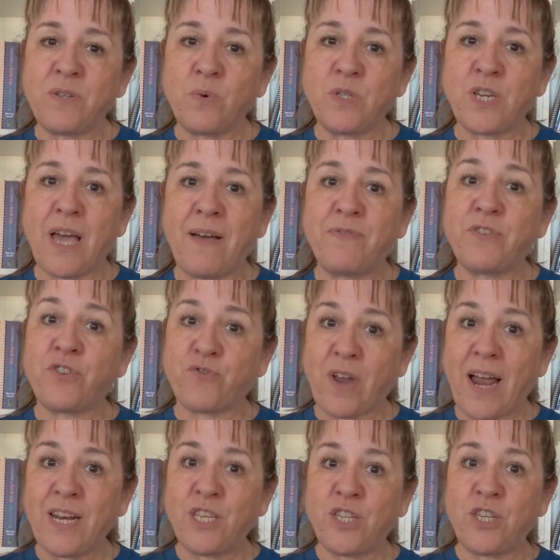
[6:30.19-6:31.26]
which have the
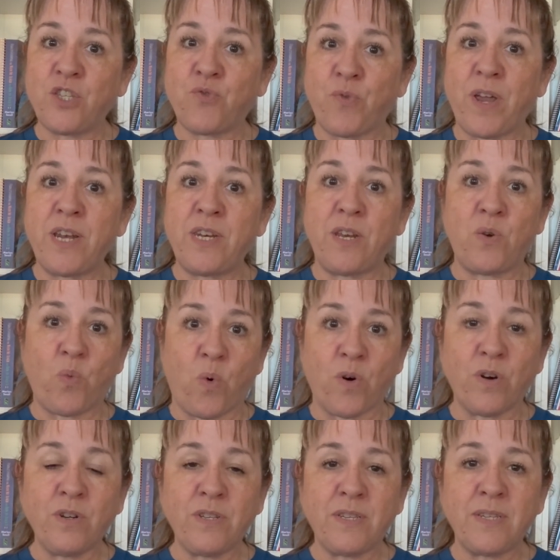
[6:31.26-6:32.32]
strategies written in
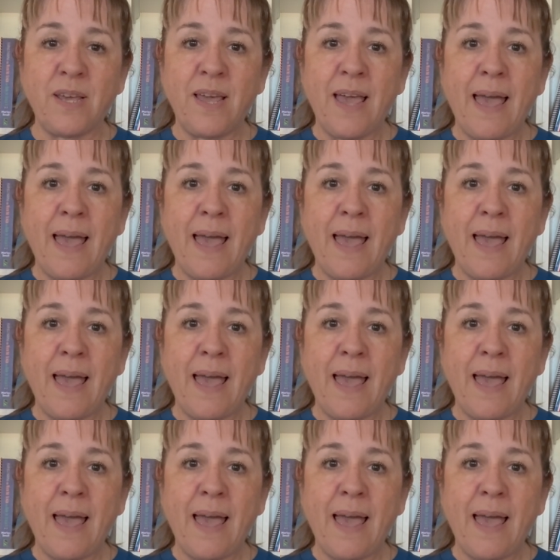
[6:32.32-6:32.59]
words,